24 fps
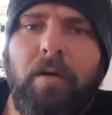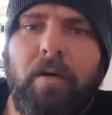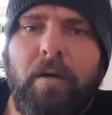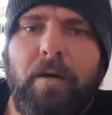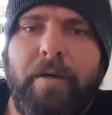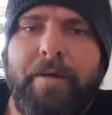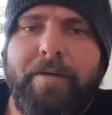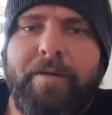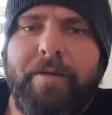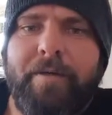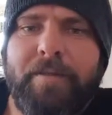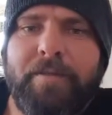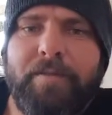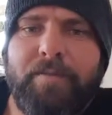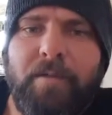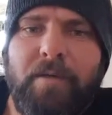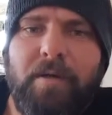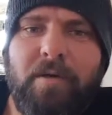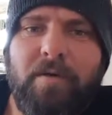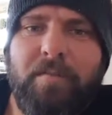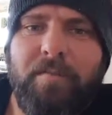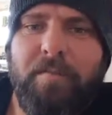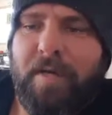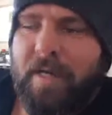Hi guys,
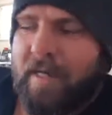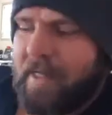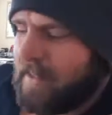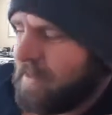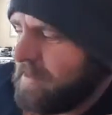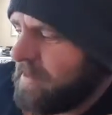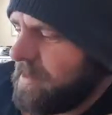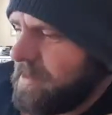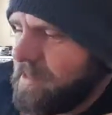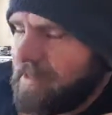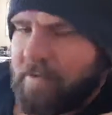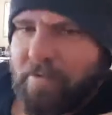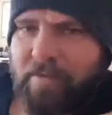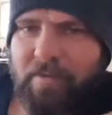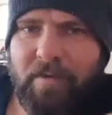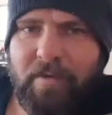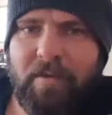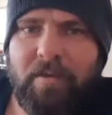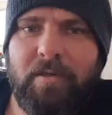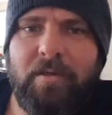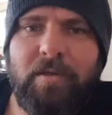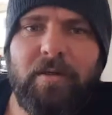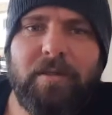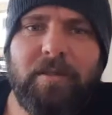welcome back. Now,
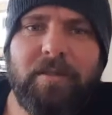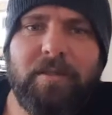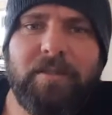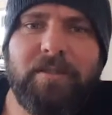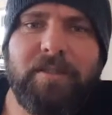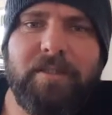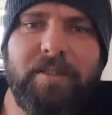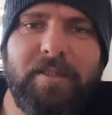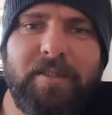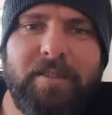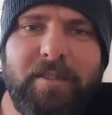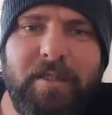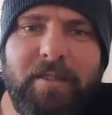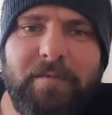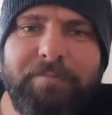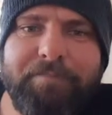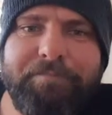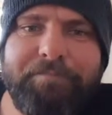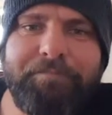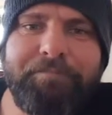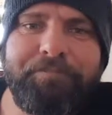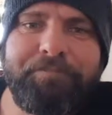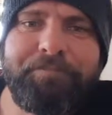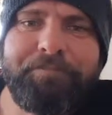like I said
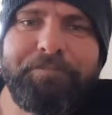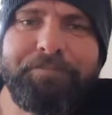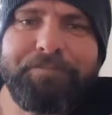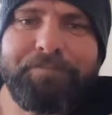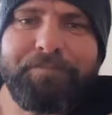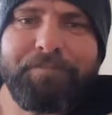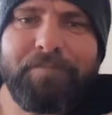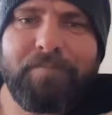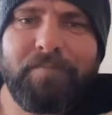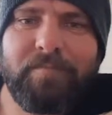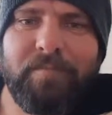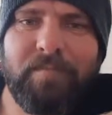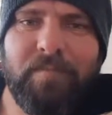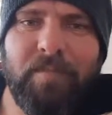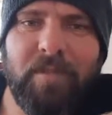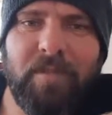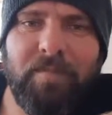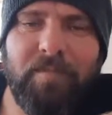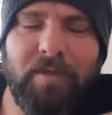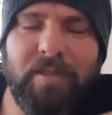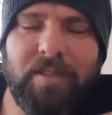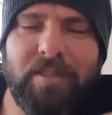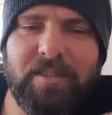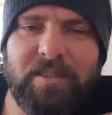in
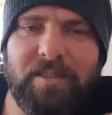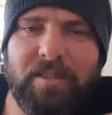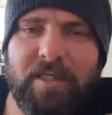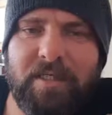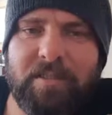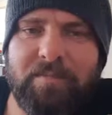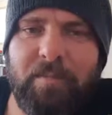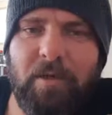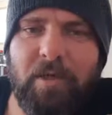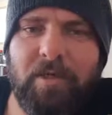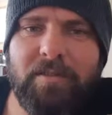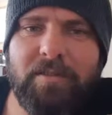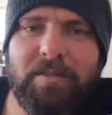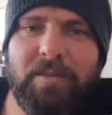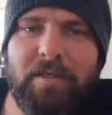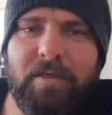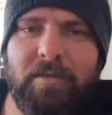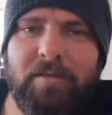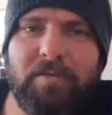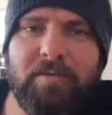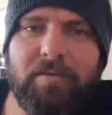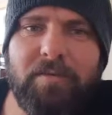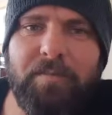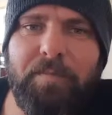my yesterday's post, that
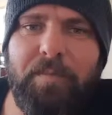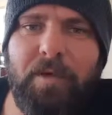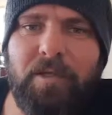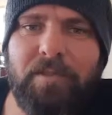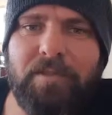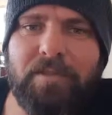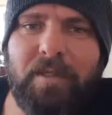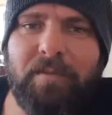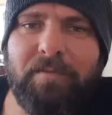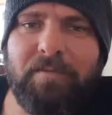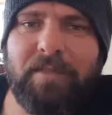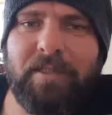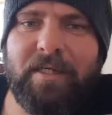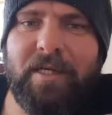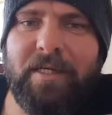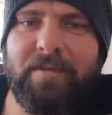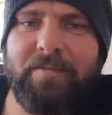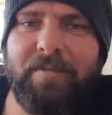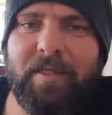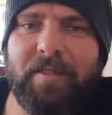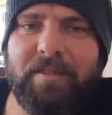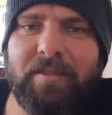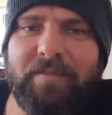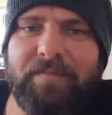I'll do a post up today
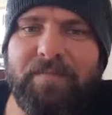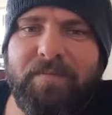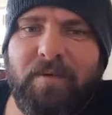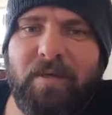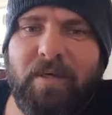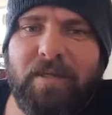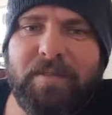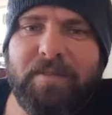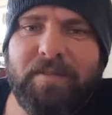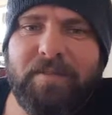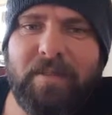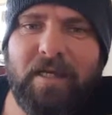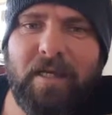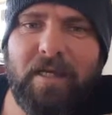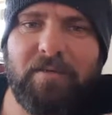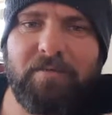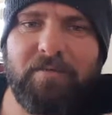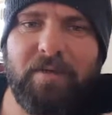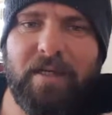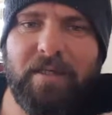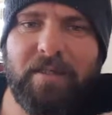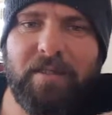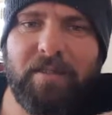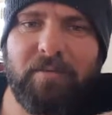about this 5-star
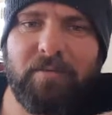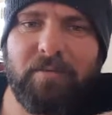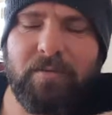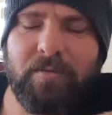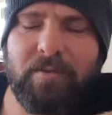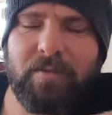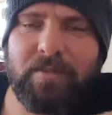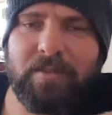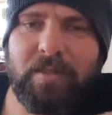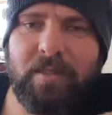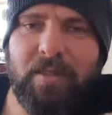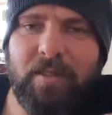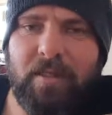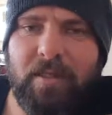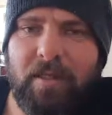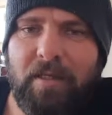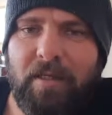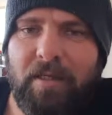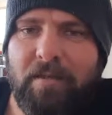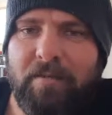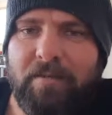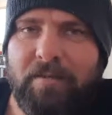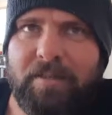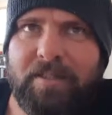rating, or
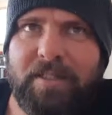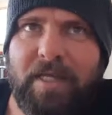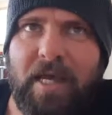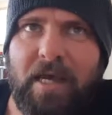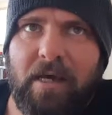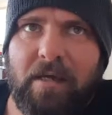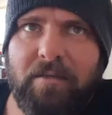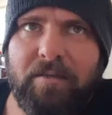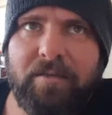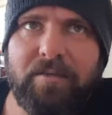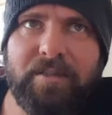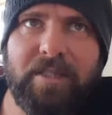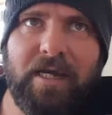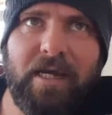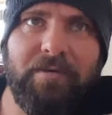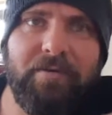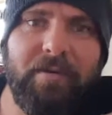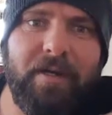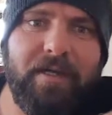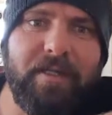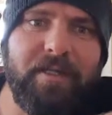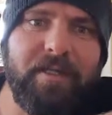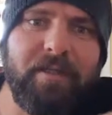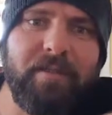this health star
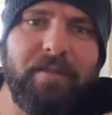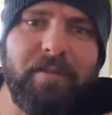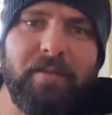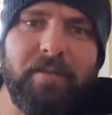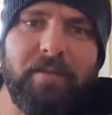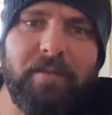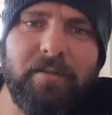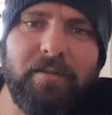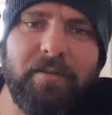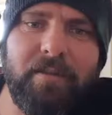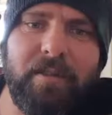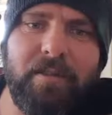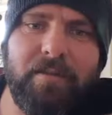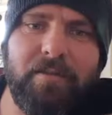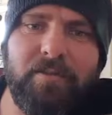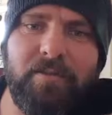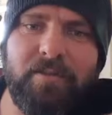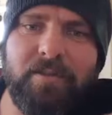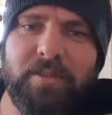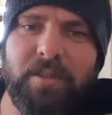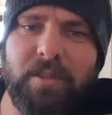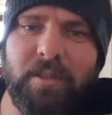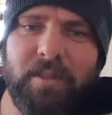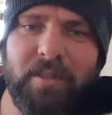rating that
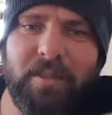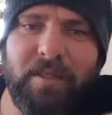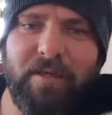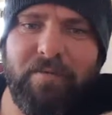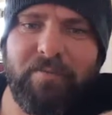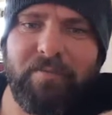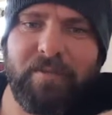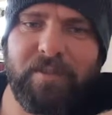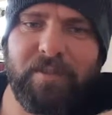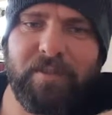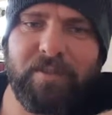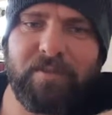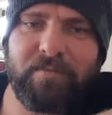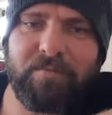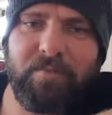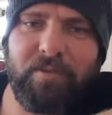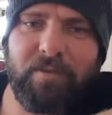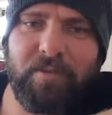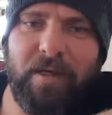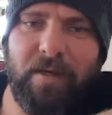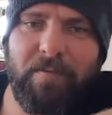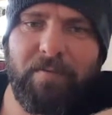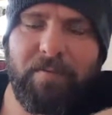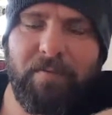New Zealand government has
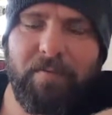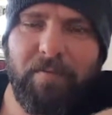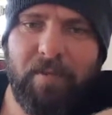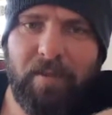put up.